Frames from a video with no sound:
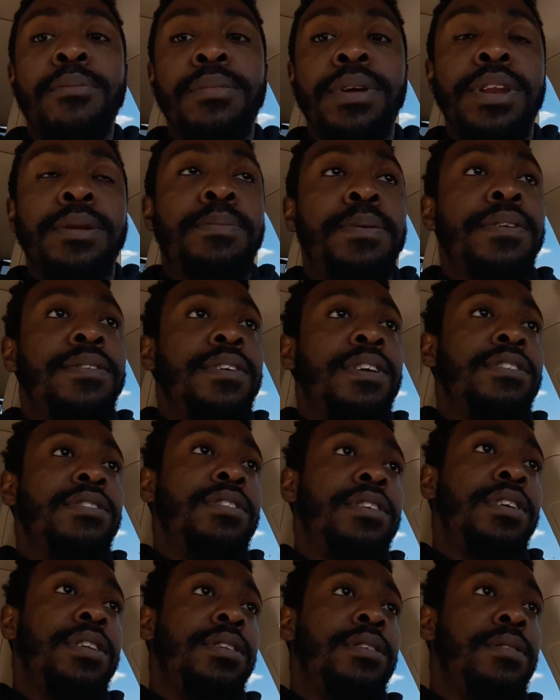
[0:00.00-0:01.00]
I'm in a
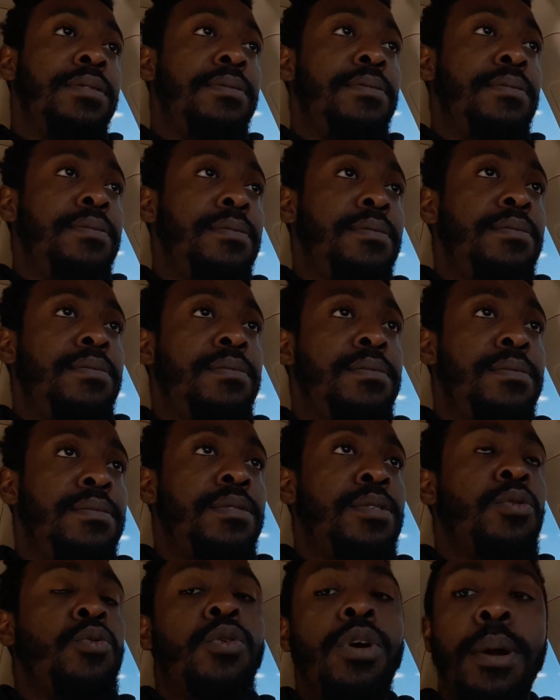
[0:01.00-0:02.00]
position
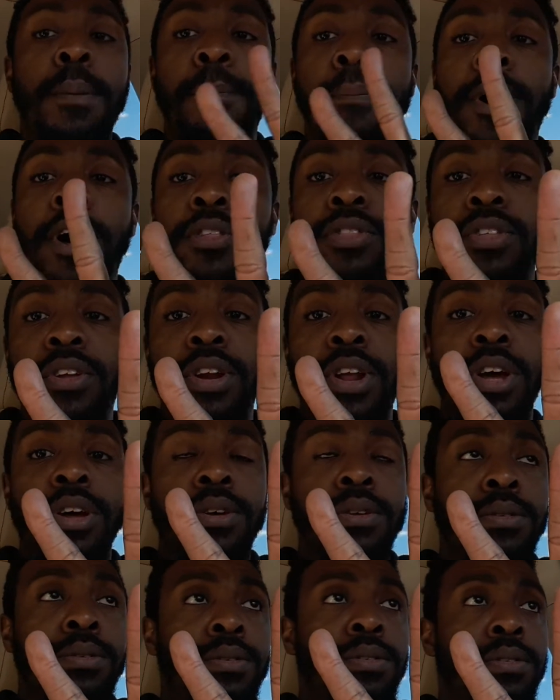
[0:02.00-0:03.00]
where both of
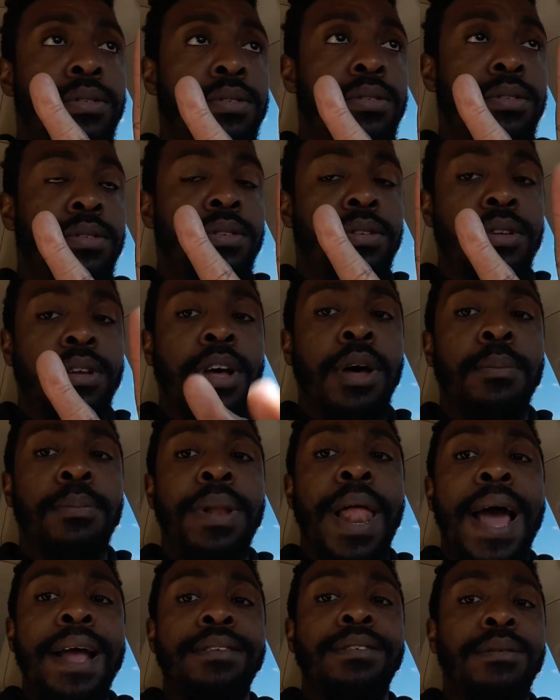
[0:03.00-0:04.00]
those
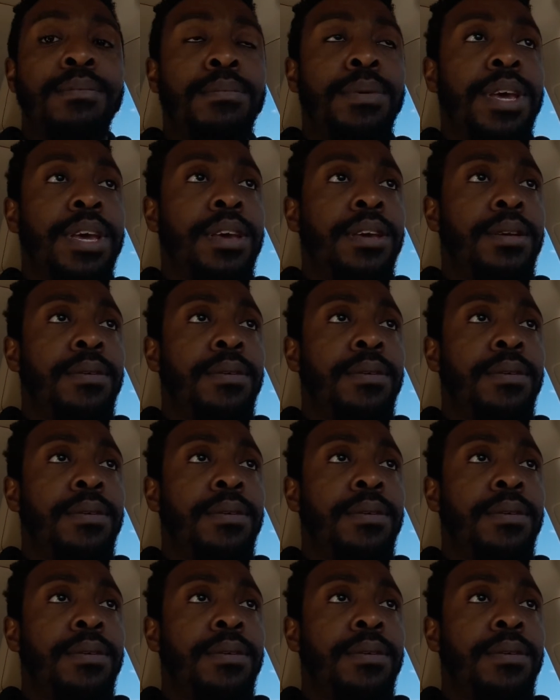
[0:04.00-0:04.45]
apply to me.